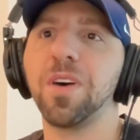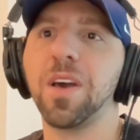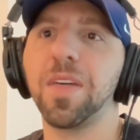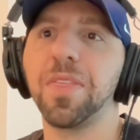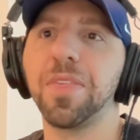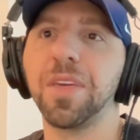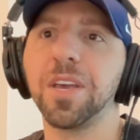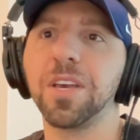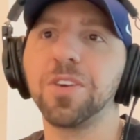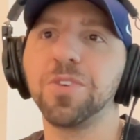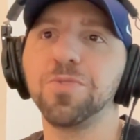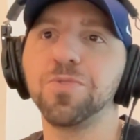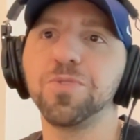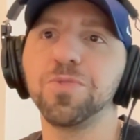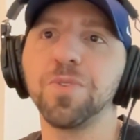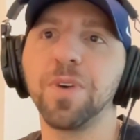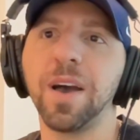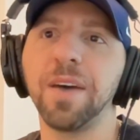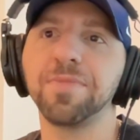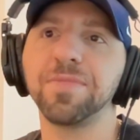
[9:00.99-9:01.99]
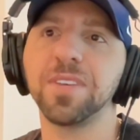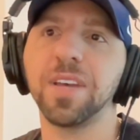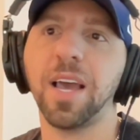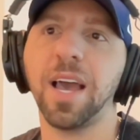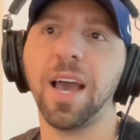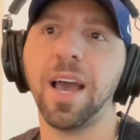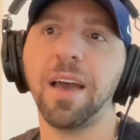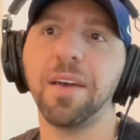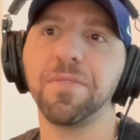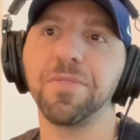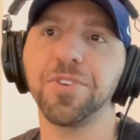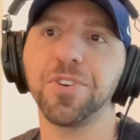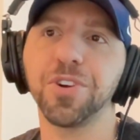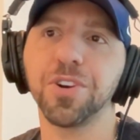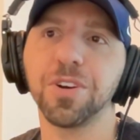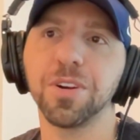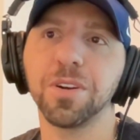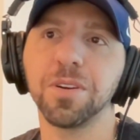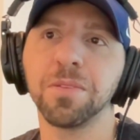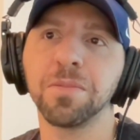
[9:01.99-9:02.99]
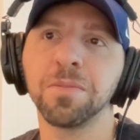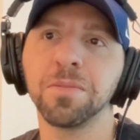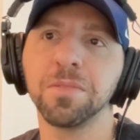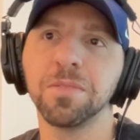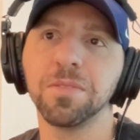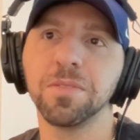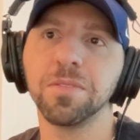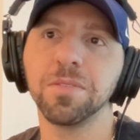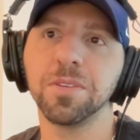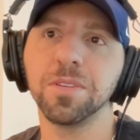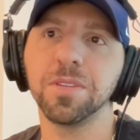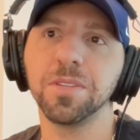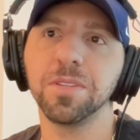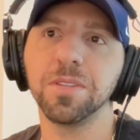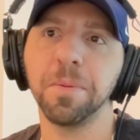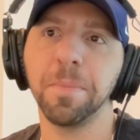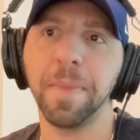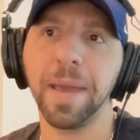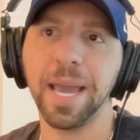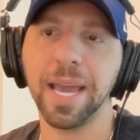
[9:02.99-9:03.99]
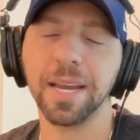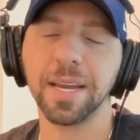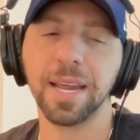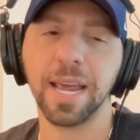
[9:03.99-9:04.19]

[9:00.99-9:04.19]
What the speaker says: I think you do have to have your demand